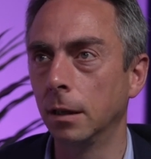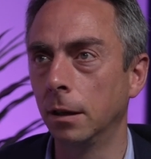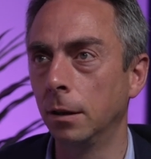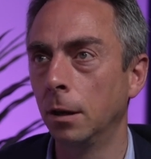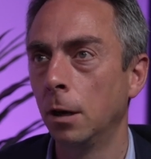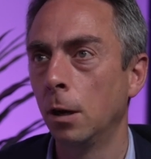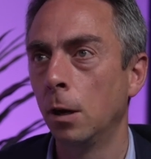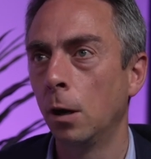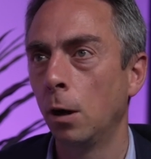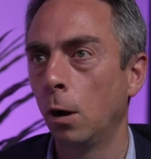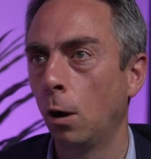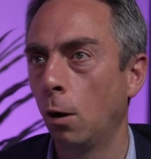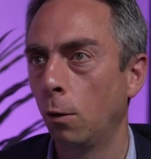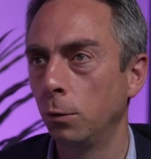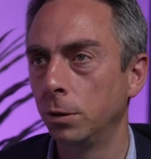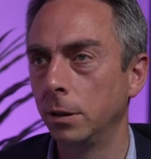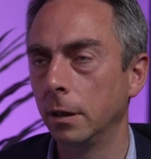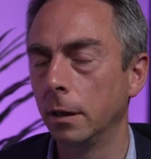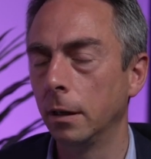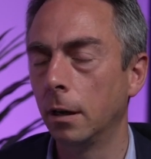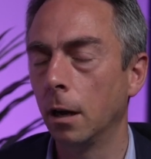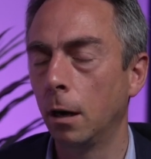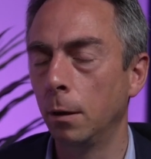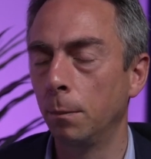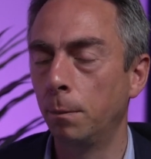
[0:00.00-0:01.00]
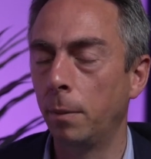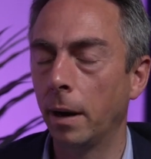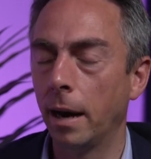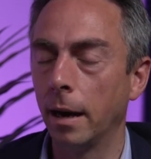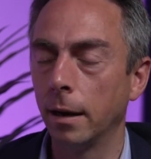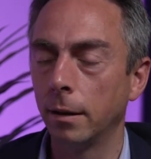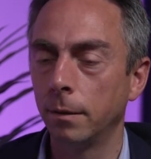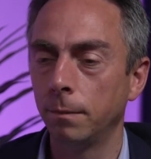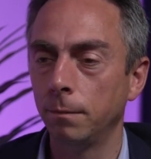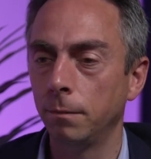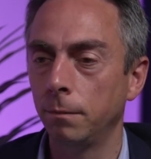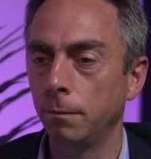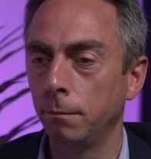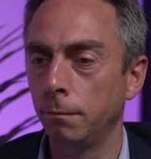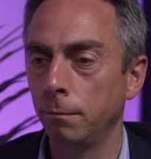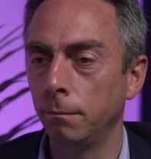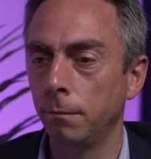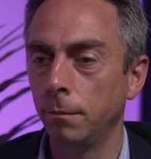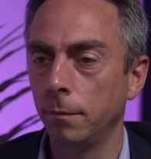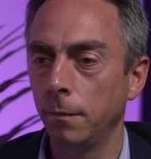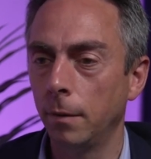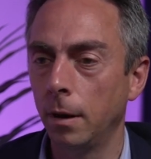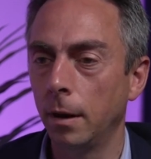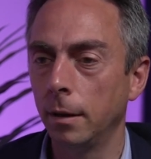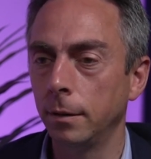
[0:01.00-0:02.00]
So obviously you go back
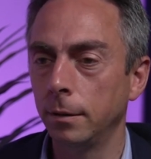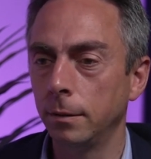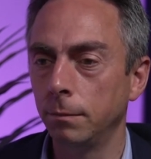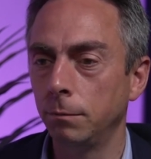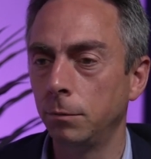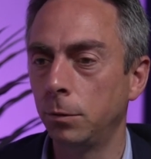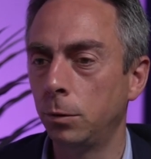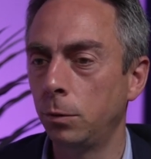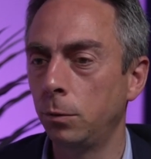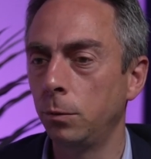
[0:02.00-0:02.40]
a